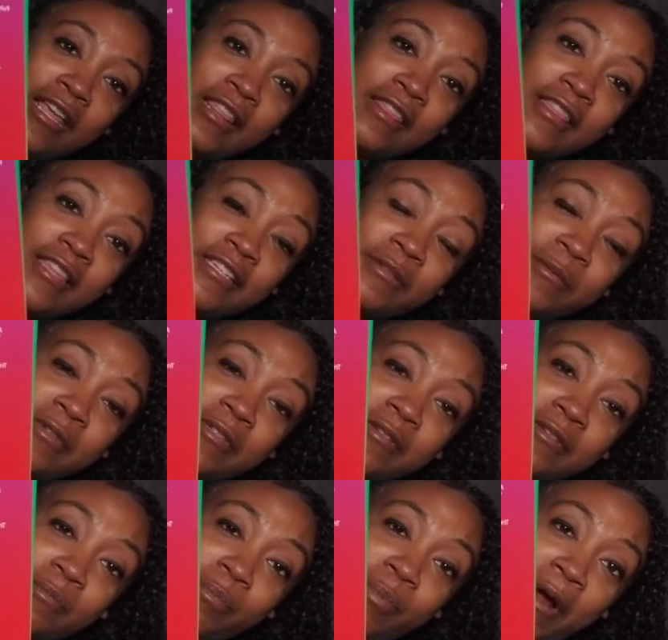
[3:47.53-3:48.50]
This one's
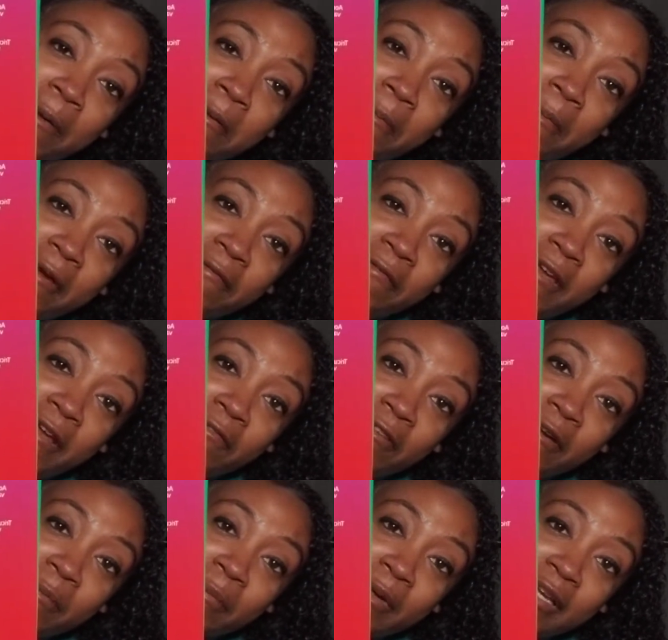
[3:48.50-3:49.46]
probably my
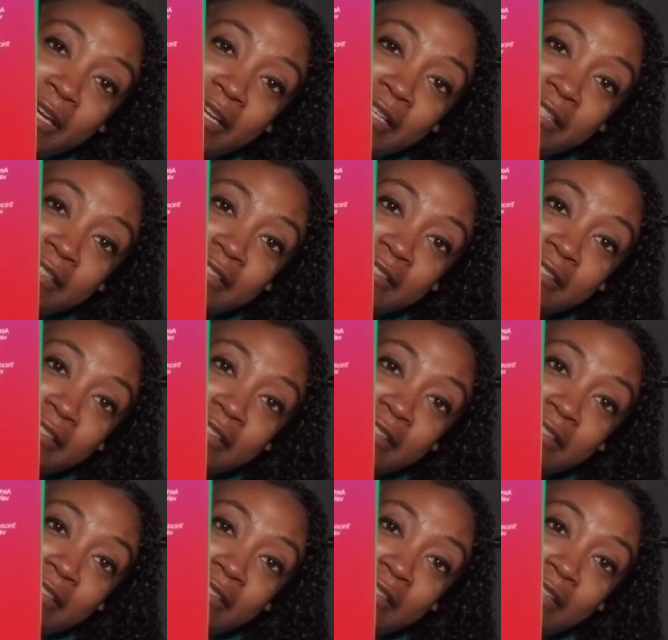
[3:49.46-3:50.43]
favorite because
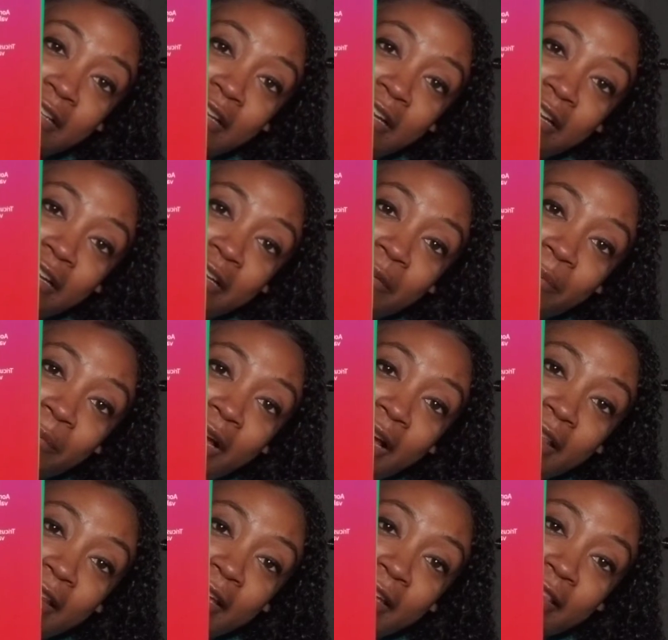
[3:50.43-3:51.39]
I
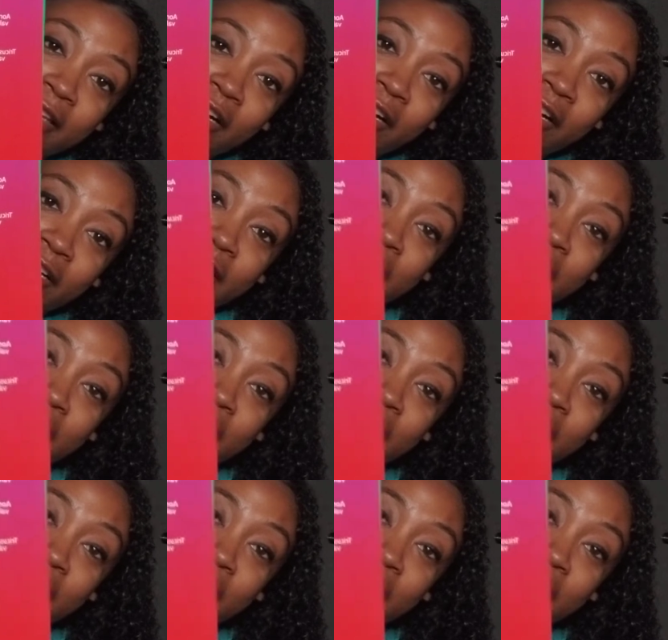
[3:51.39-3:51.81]
like the heart.